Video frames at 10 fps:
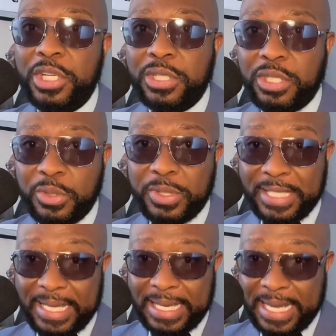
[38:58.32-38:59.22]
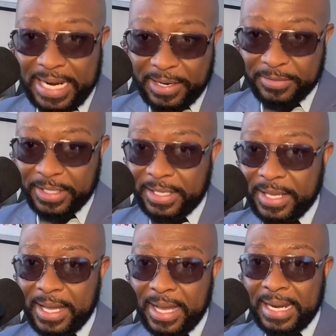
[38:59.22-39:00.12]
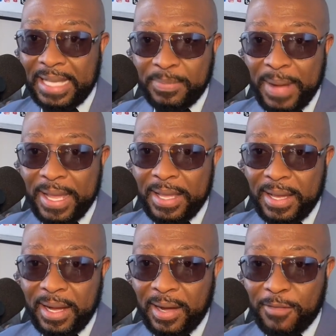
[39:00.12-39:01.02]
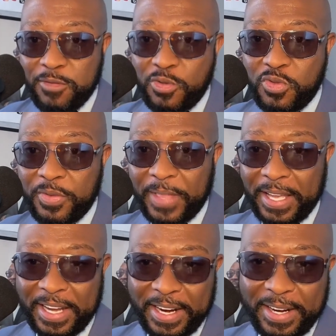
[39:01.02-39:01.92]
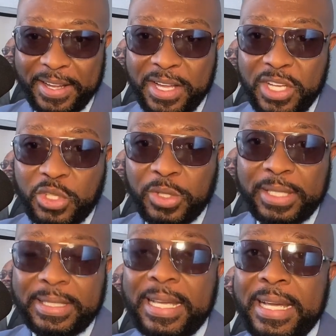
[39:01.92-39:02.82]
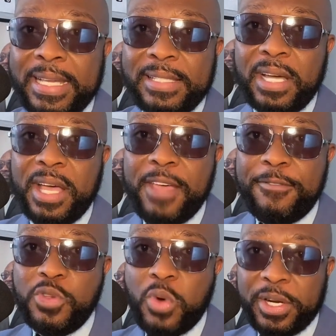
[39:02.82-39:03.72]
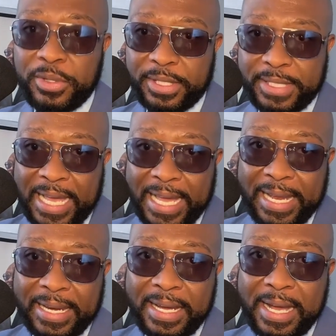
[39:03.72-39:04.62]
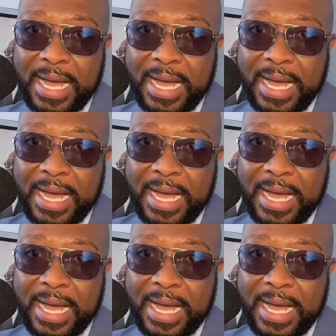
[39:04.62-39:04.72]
to take care of it? And that's my full thing here. So the thing is, if you understand